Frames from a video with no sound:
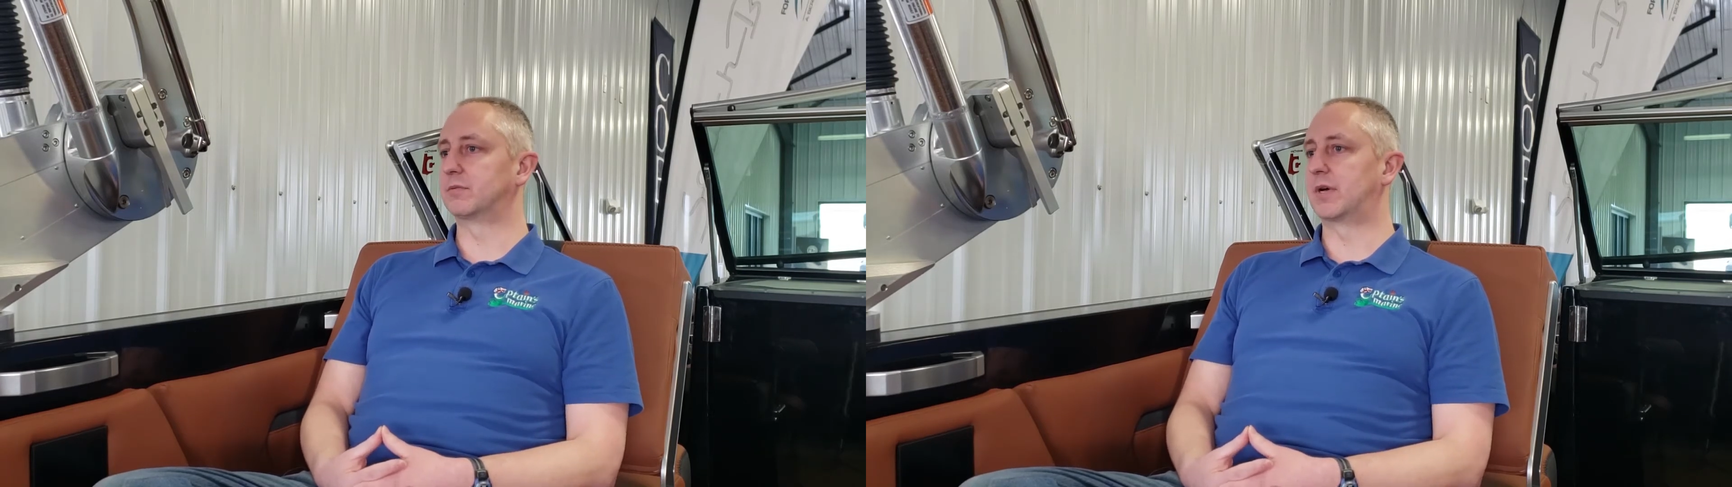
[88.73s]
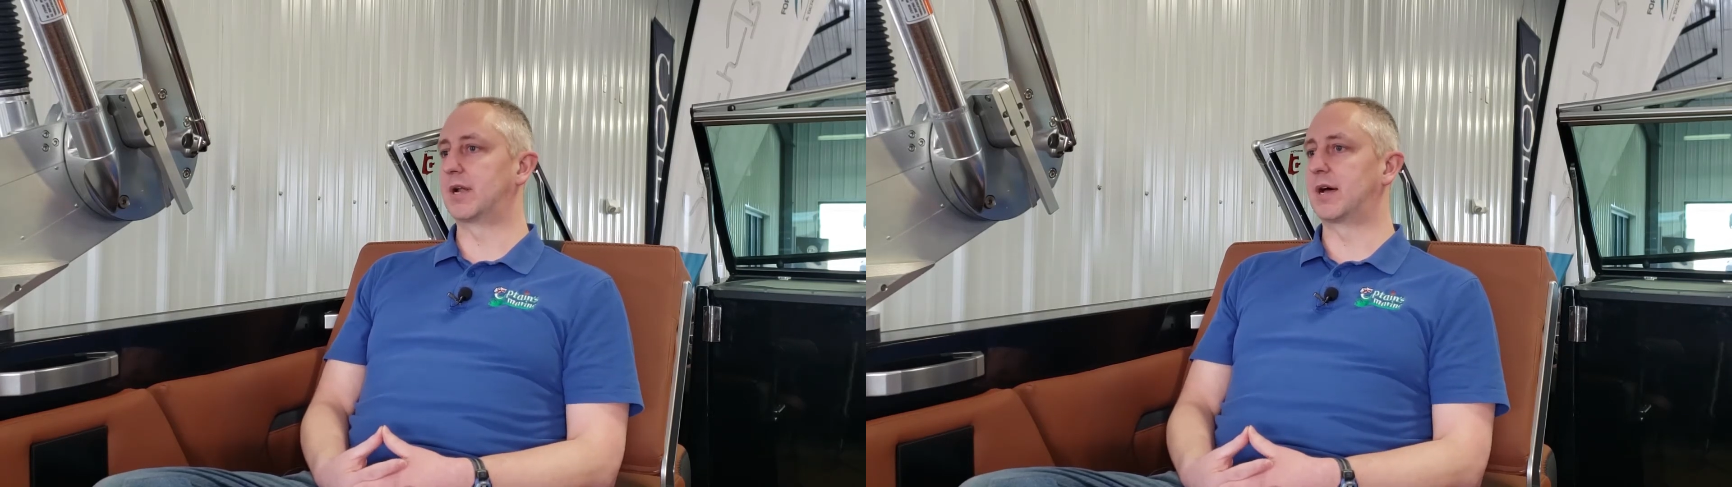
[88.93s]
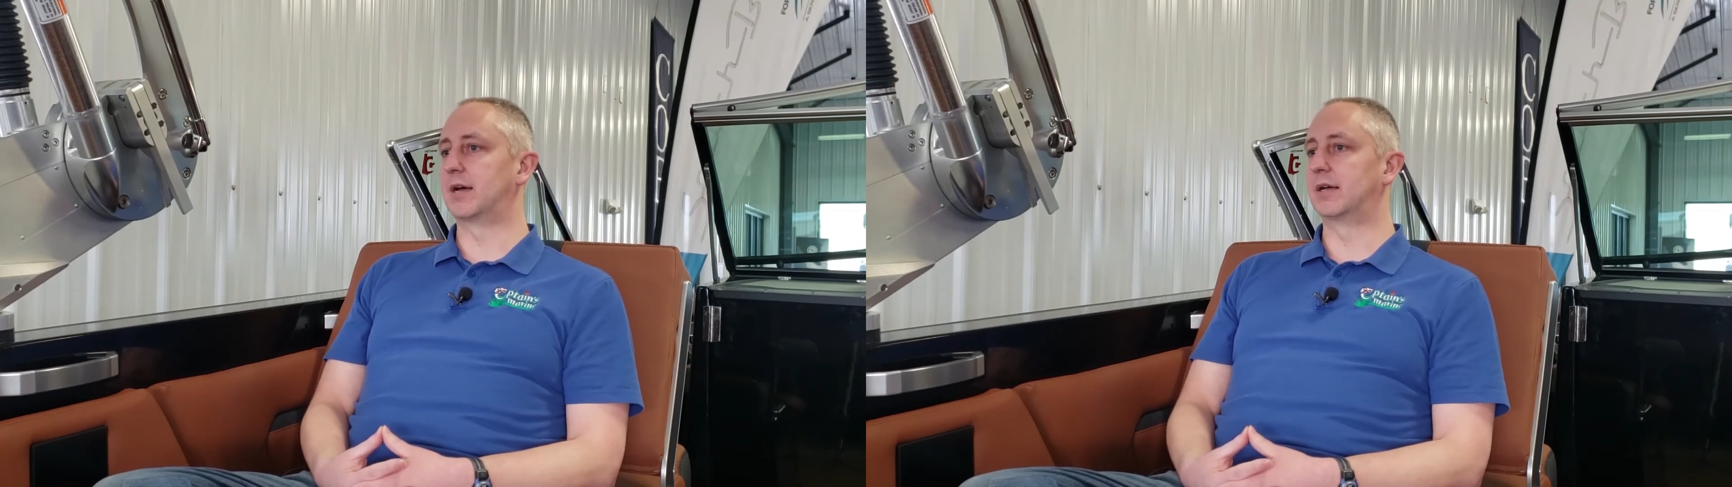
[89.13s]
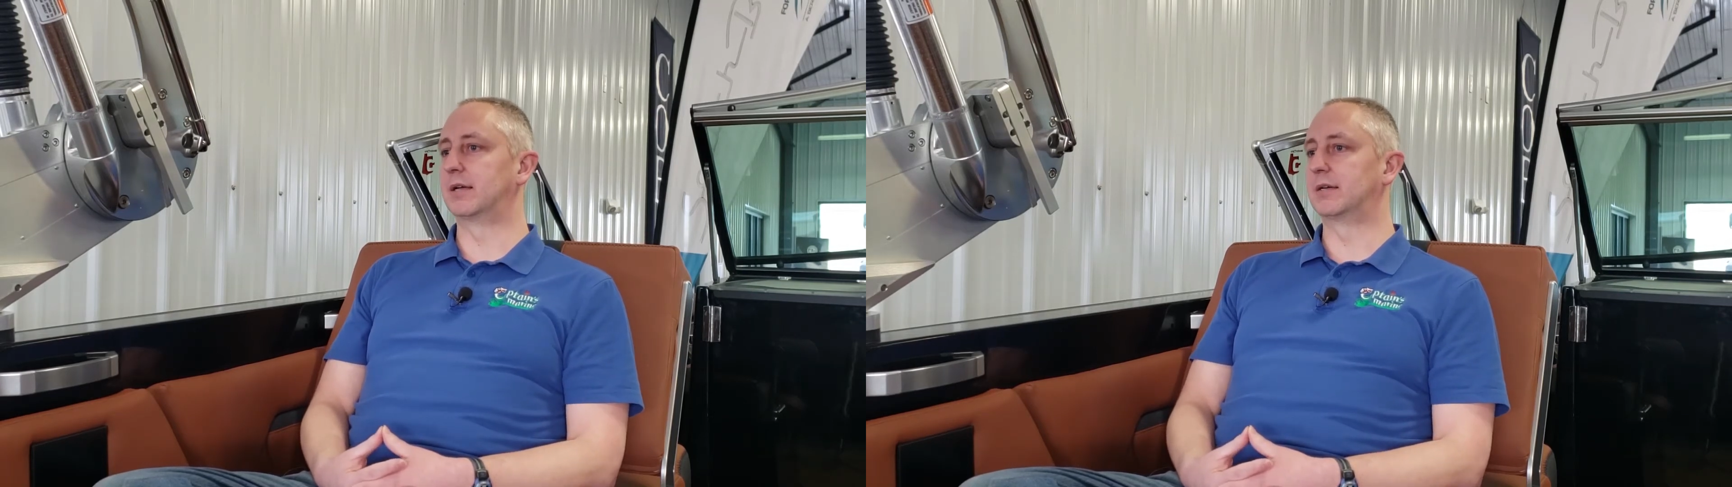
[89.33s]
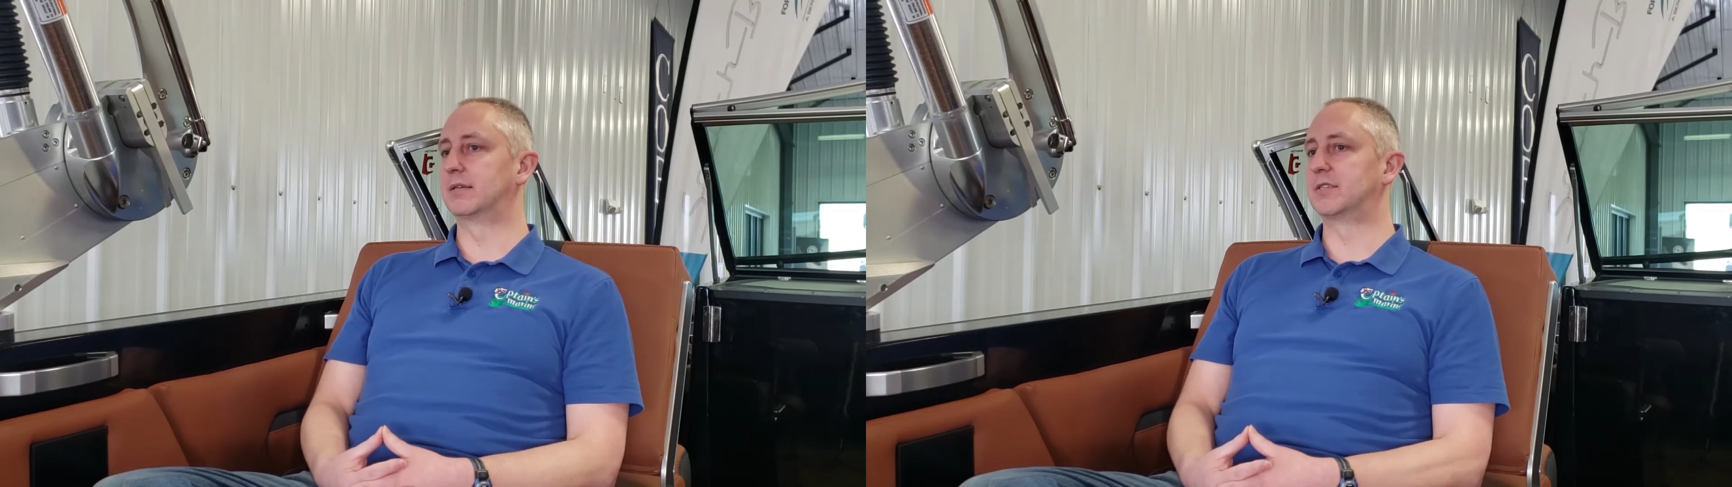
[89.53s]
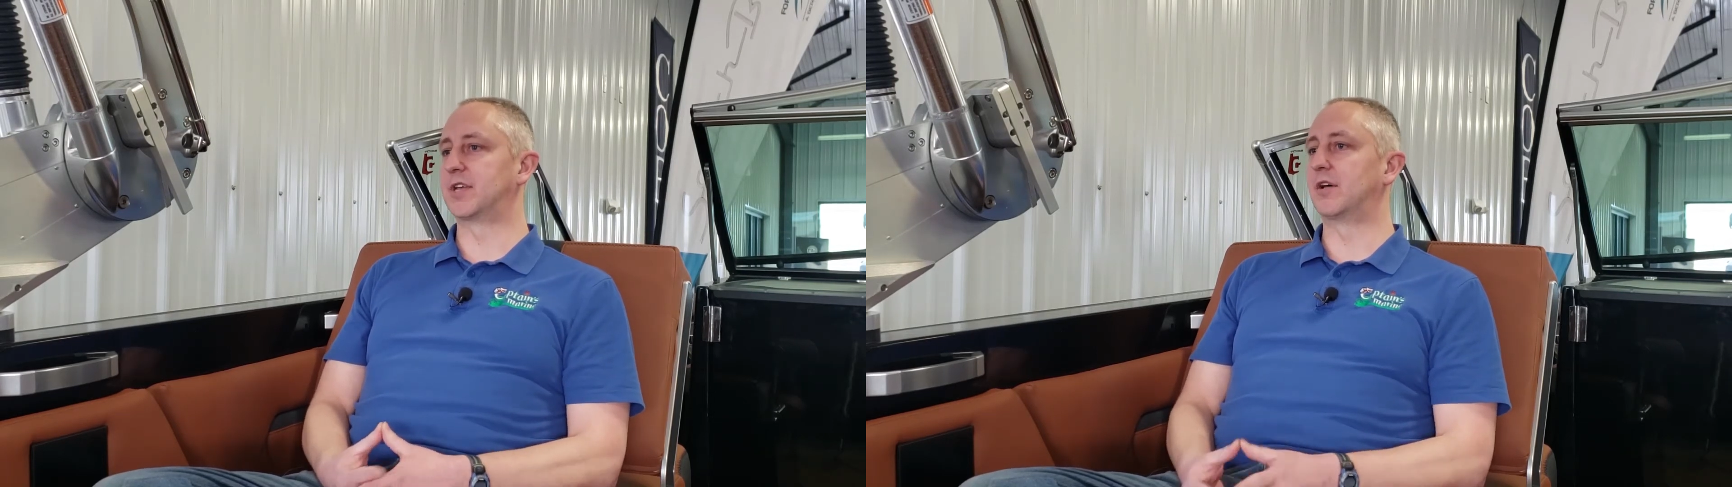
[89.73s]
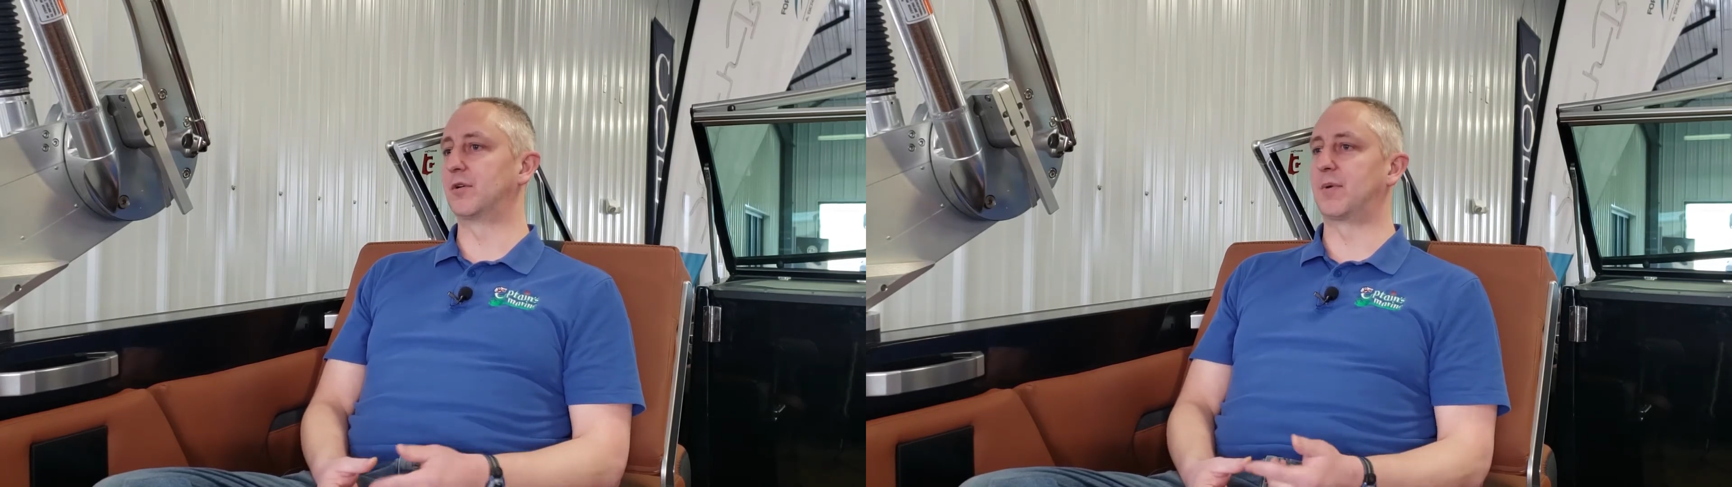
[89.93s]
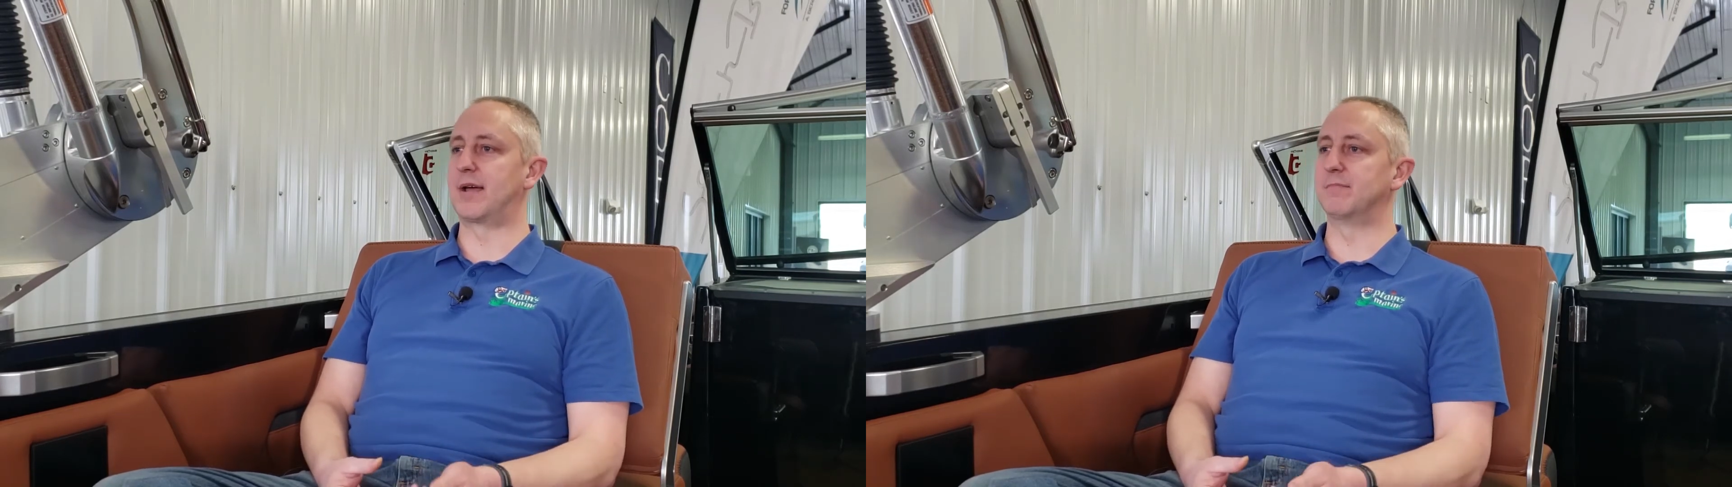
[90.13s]
when I sell
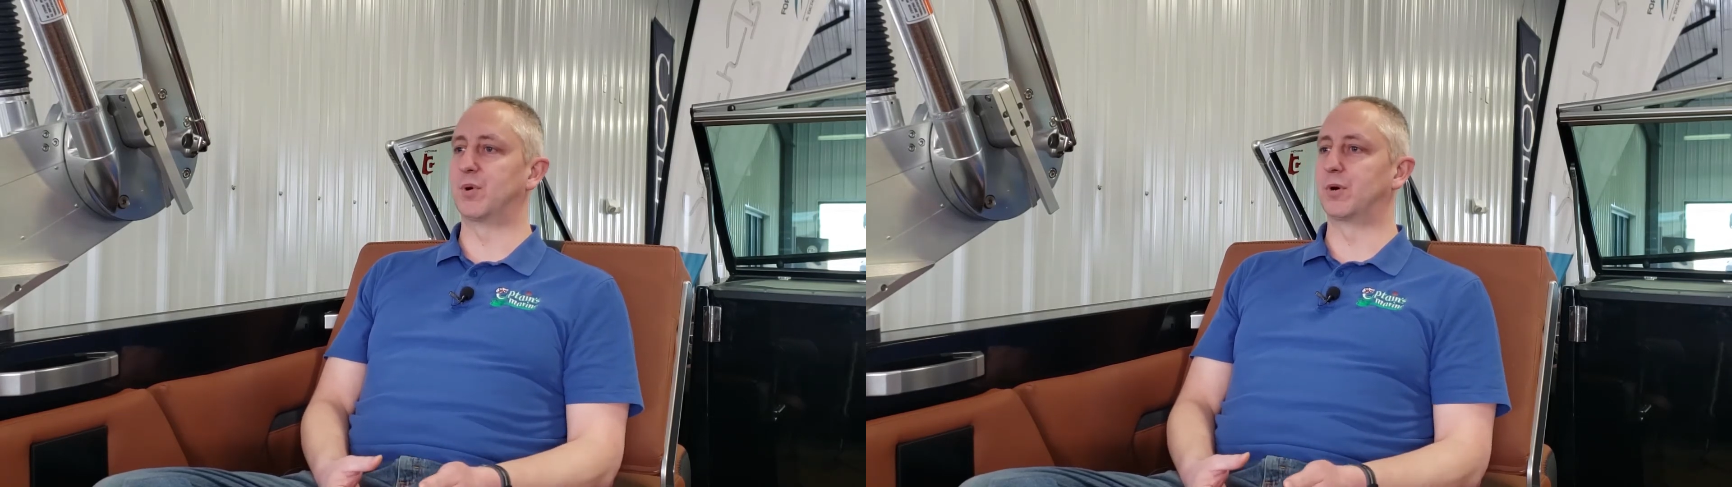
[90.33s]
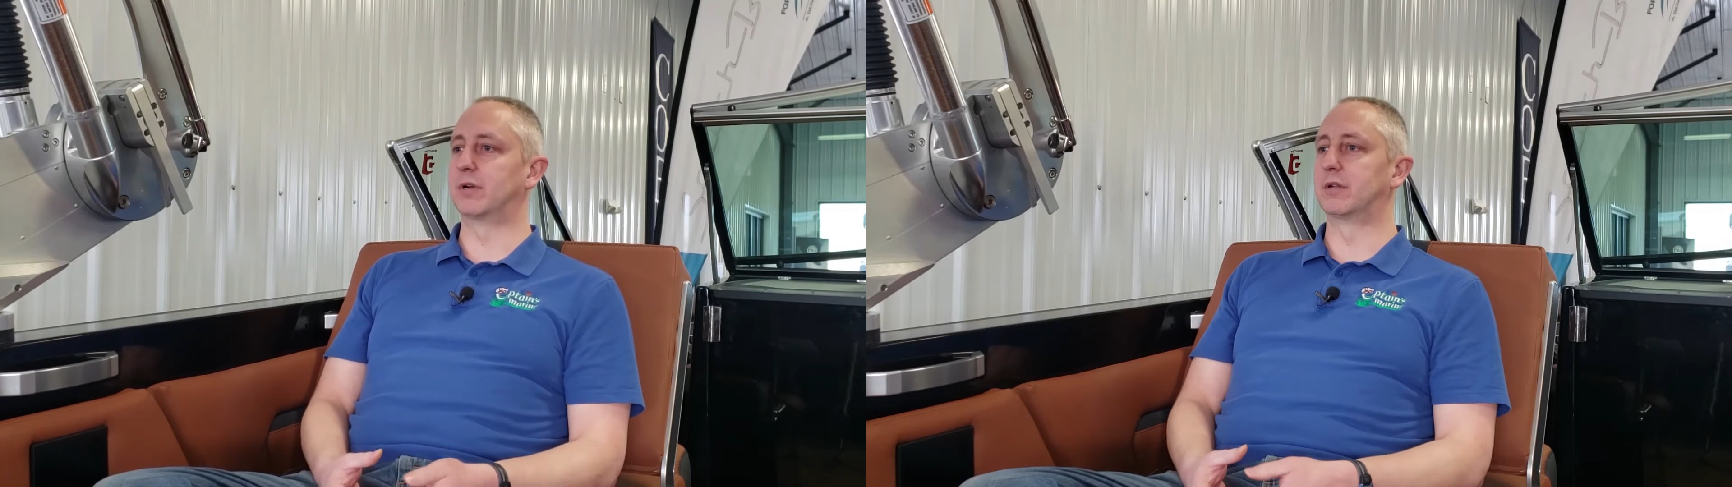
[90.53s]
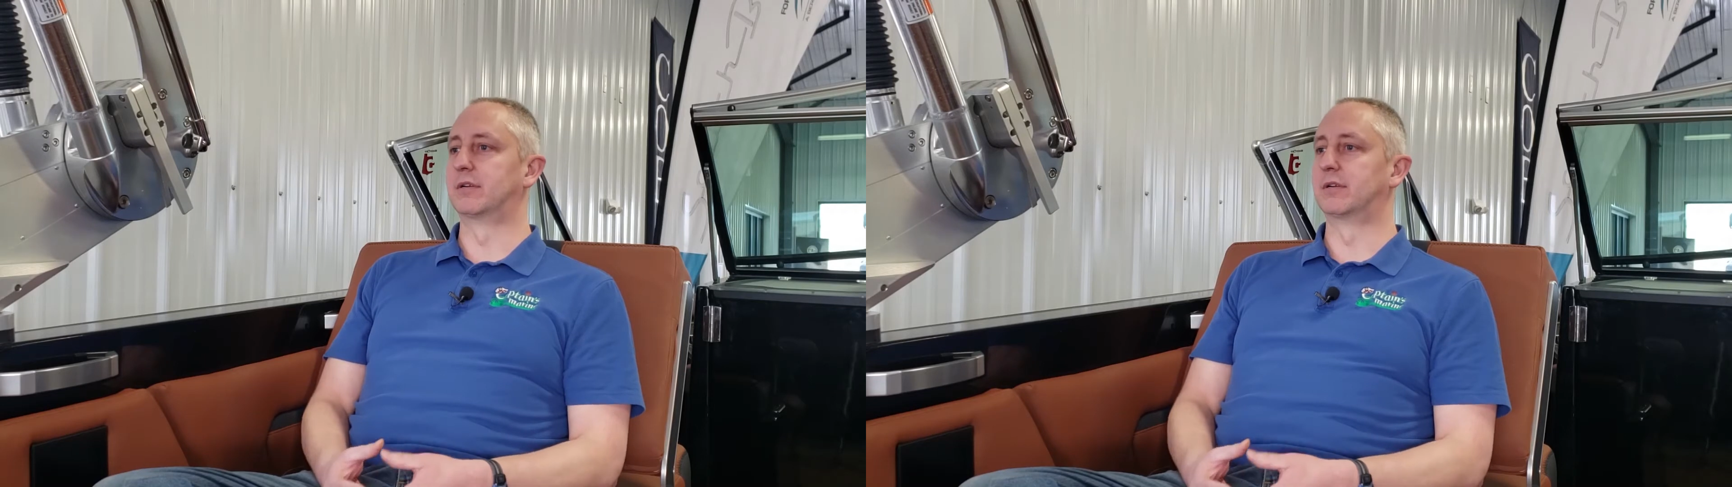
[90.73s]
the right board